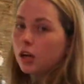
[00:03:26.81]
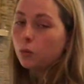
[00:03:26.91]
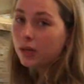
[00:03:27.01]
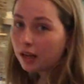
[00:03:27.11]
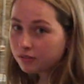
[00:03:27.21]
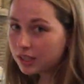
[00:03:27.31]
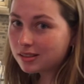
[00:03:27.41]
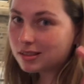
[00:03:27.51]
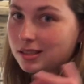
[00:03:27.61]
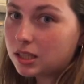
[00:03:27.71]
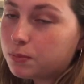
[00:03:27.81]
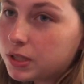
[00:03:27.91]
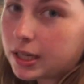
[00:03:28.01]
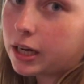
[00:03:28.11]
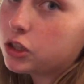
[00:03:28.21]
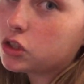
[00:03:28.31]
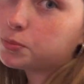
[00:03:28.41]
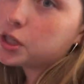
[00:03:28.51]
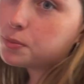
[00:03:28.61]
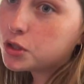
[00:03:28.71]
we have these steep stairs.
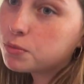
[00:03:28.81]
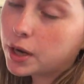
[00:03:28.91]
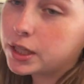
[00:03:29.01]
Sometimes you might